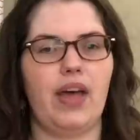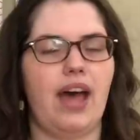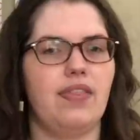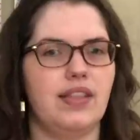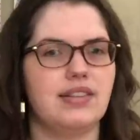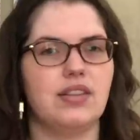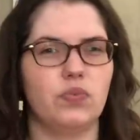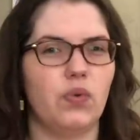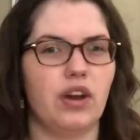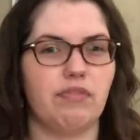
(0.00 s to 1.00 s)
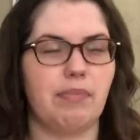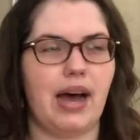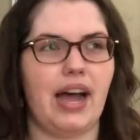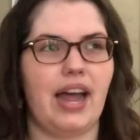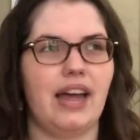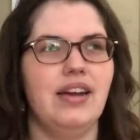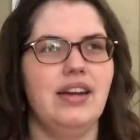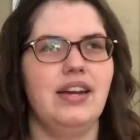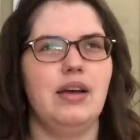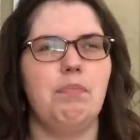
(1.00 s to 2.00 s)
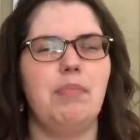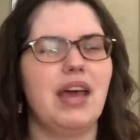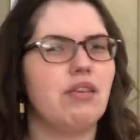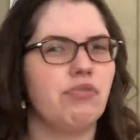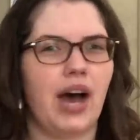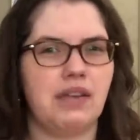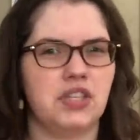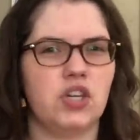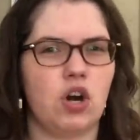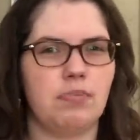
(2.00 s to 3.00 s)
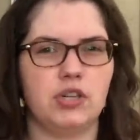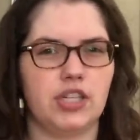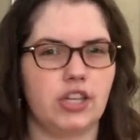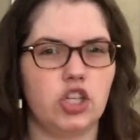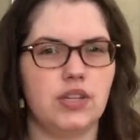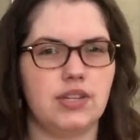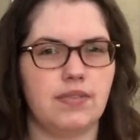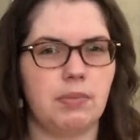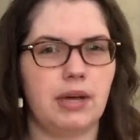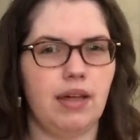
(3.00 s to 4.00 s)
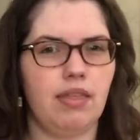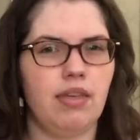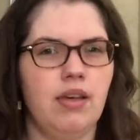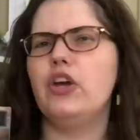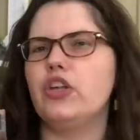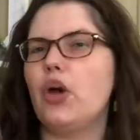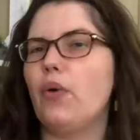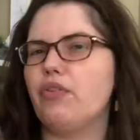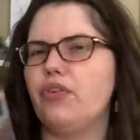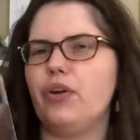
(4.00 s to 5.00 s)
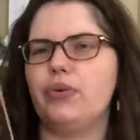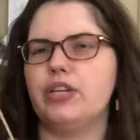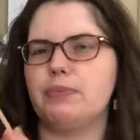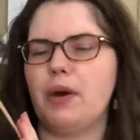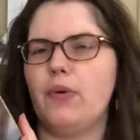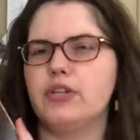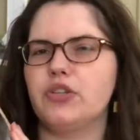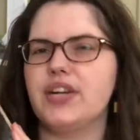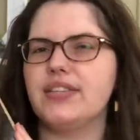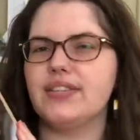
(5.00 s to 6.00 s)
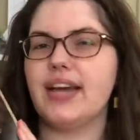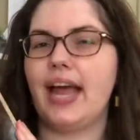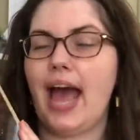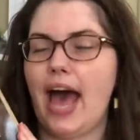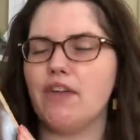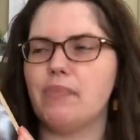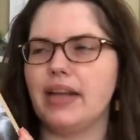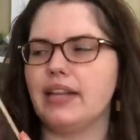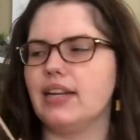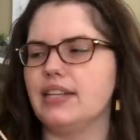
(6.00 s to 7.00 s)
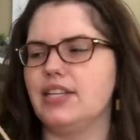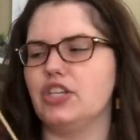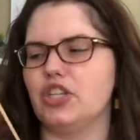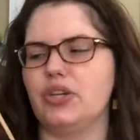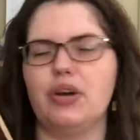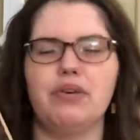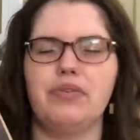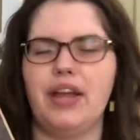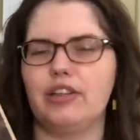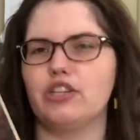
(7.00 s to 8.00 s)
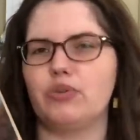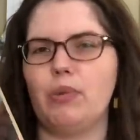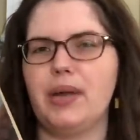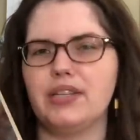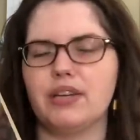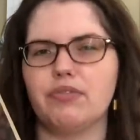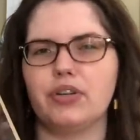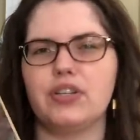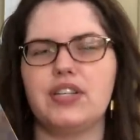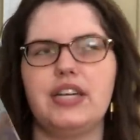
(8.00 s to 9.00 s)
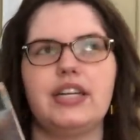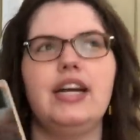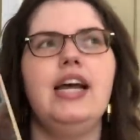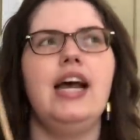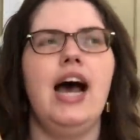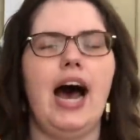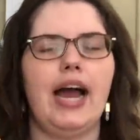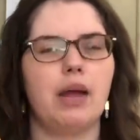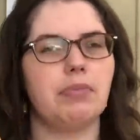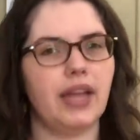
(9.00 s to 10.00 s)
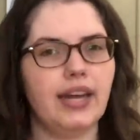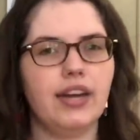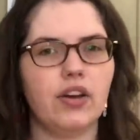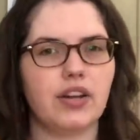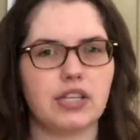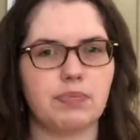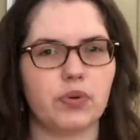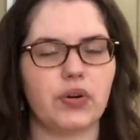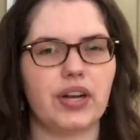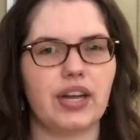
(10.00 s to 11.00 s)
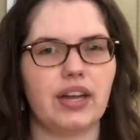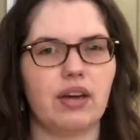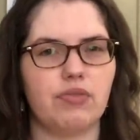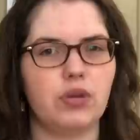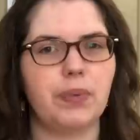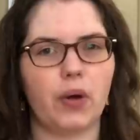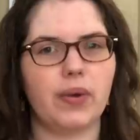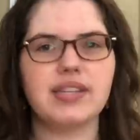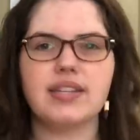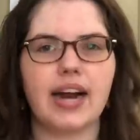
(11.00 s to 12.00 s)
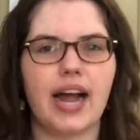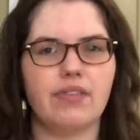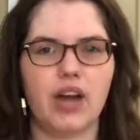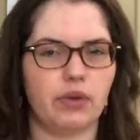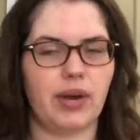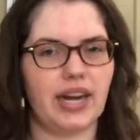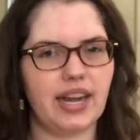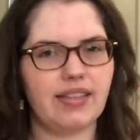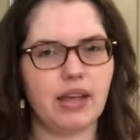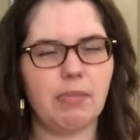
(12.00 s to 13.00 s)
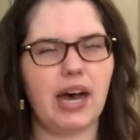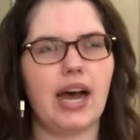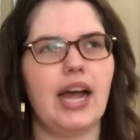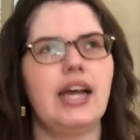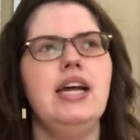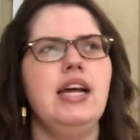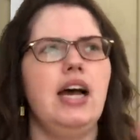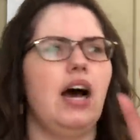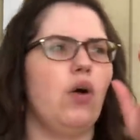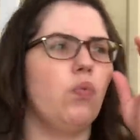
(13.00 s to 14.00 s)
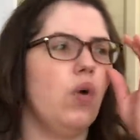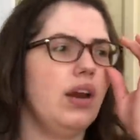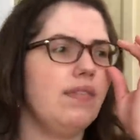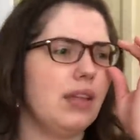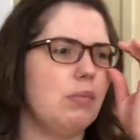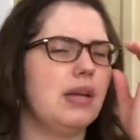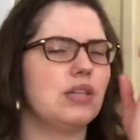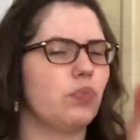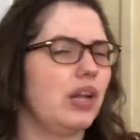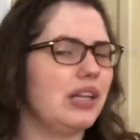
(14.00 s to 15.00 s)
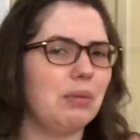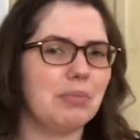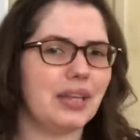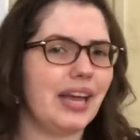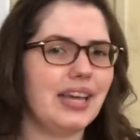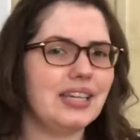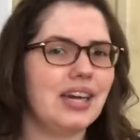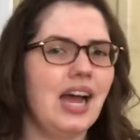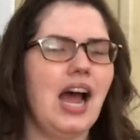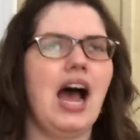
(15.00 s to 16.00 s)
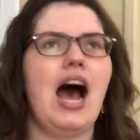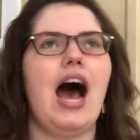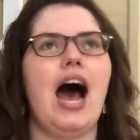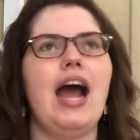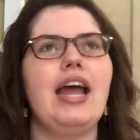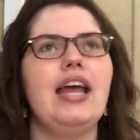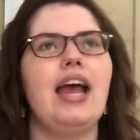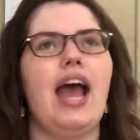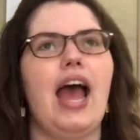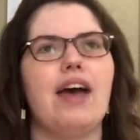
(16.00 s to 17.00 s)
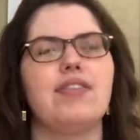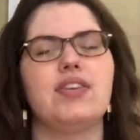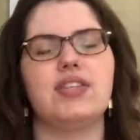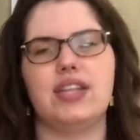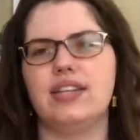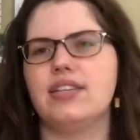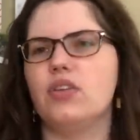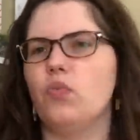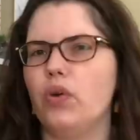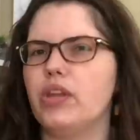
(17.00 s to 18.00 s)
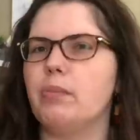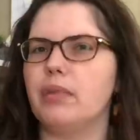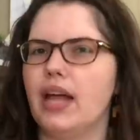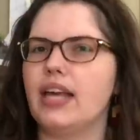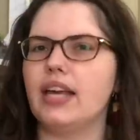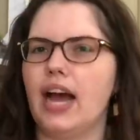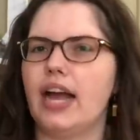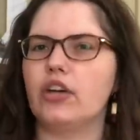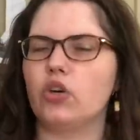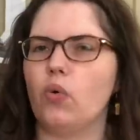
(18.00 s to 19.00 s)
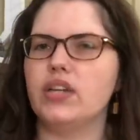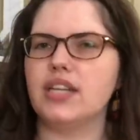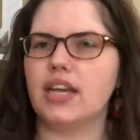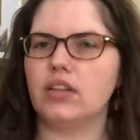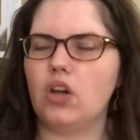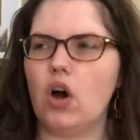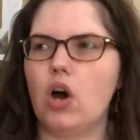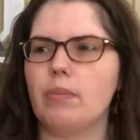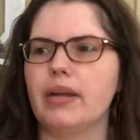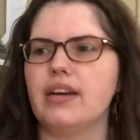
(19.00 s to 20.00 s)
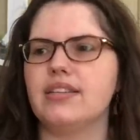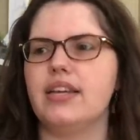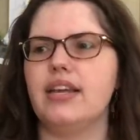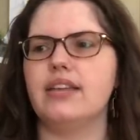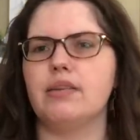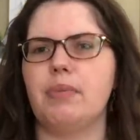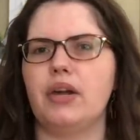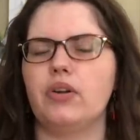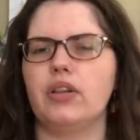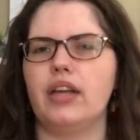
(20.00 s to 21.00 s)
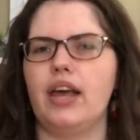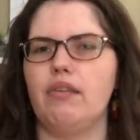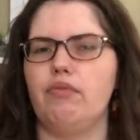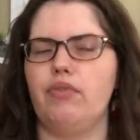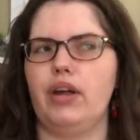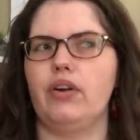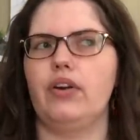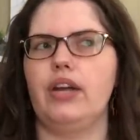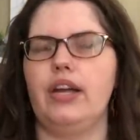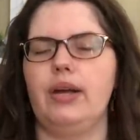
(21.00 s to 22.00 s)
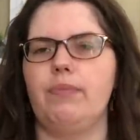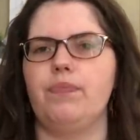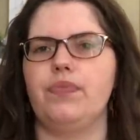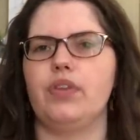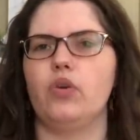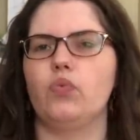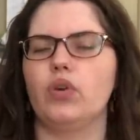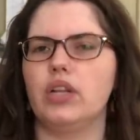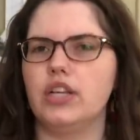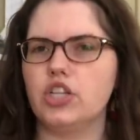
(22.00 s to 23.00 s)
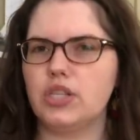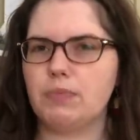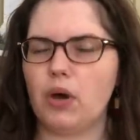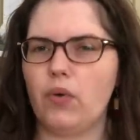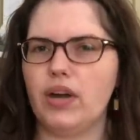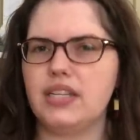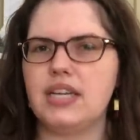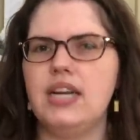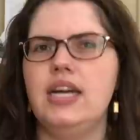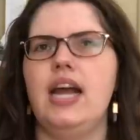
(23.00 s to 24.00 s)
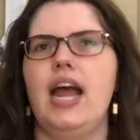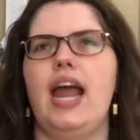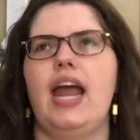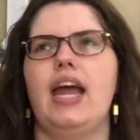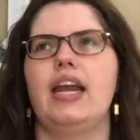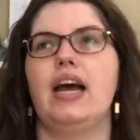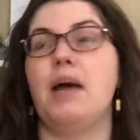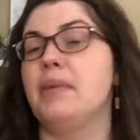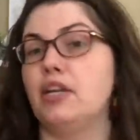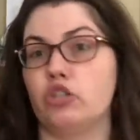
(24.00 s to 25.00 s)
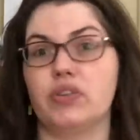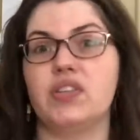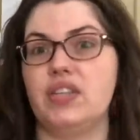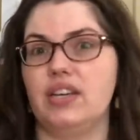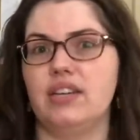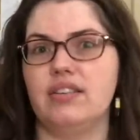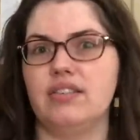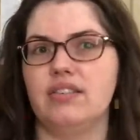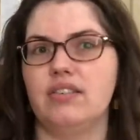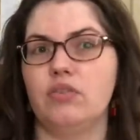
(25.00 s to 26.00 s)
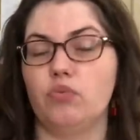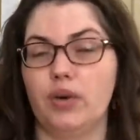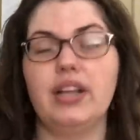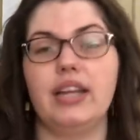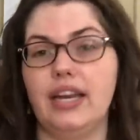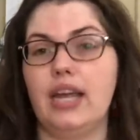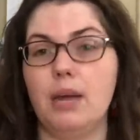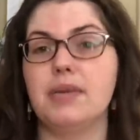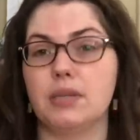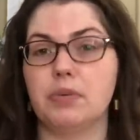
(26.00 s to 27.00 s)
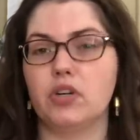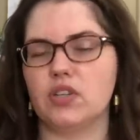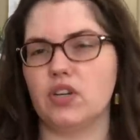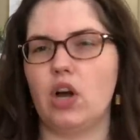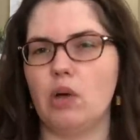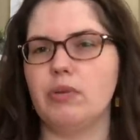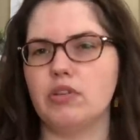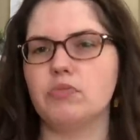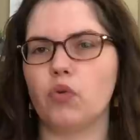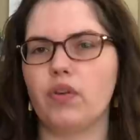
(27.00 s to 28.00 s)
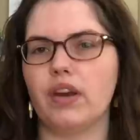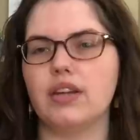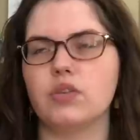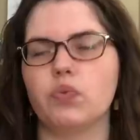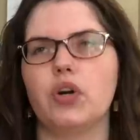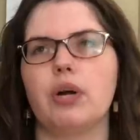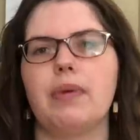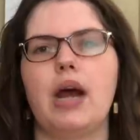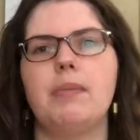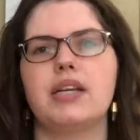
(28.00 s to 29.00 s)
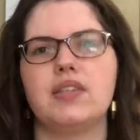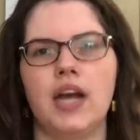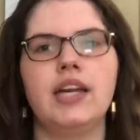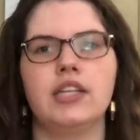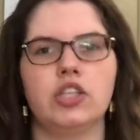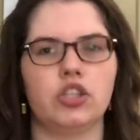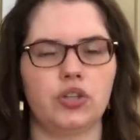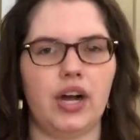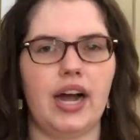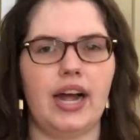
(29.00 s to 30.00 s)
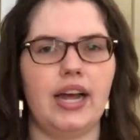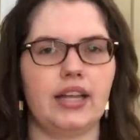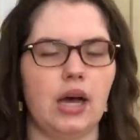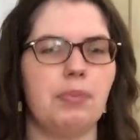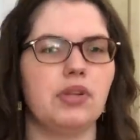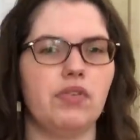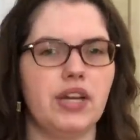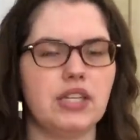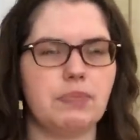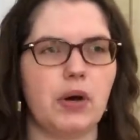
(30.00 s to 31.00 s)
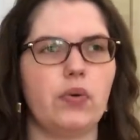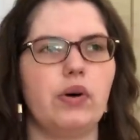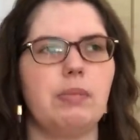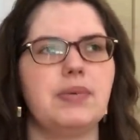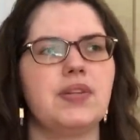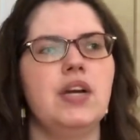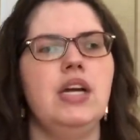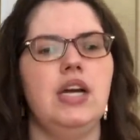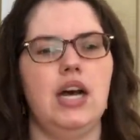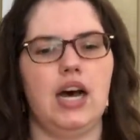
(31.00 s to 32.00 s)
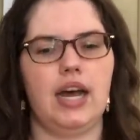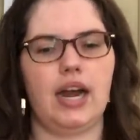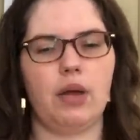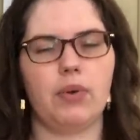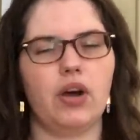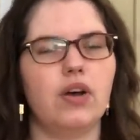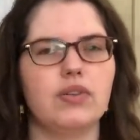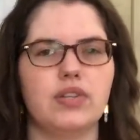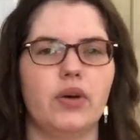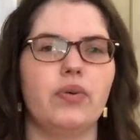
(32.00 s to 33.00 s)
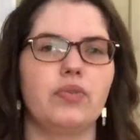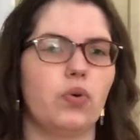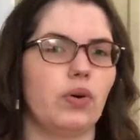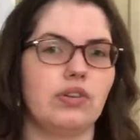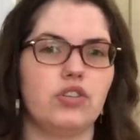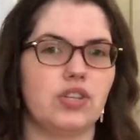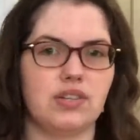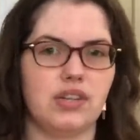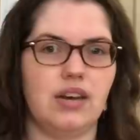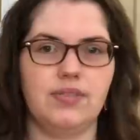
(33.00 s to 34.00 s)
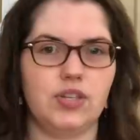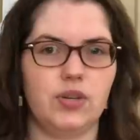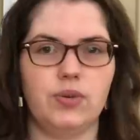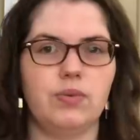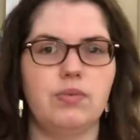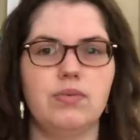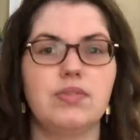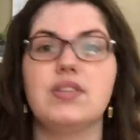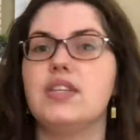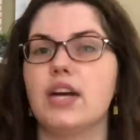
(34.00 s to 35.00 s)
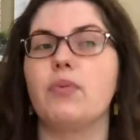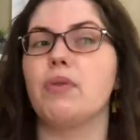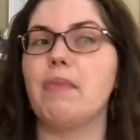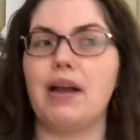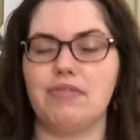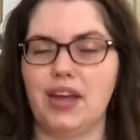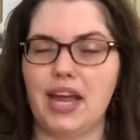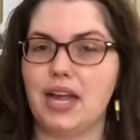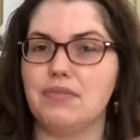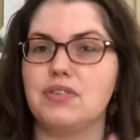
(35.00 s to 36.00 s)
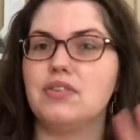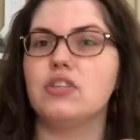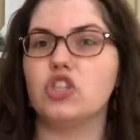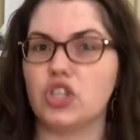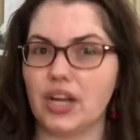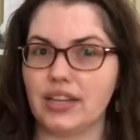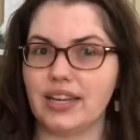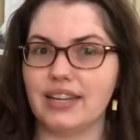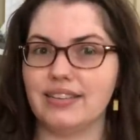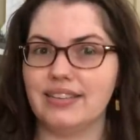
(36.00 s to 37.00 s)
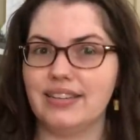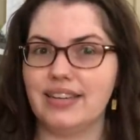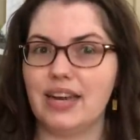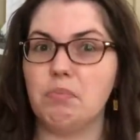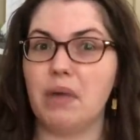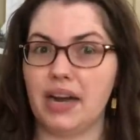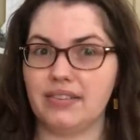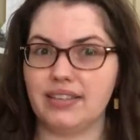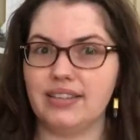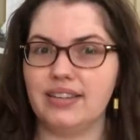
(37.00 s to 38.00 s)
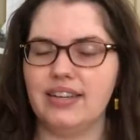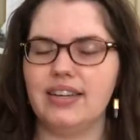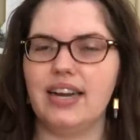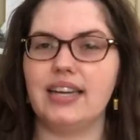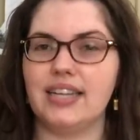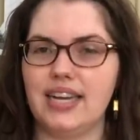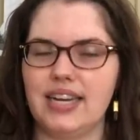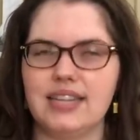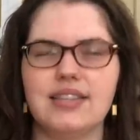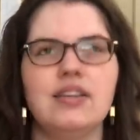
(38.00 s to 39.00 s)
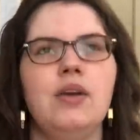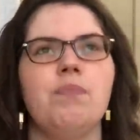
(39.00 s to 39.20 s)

that. This is one of my big five-star predictions of the month. Going further into poetry, since I have my little edition of English Romantic verse here, I am planning on exploring a few poets that I have not read anything by. One of them is William Blake. I have the sense that William Blake and I are going to get along because he is apparently a very religious poet, and I'm interested really in him as a person almost more than his work, but I'm excited to try a couple of his poems, and I would also, of course, just love to stick with my faves, Shelley and Byron and Keats.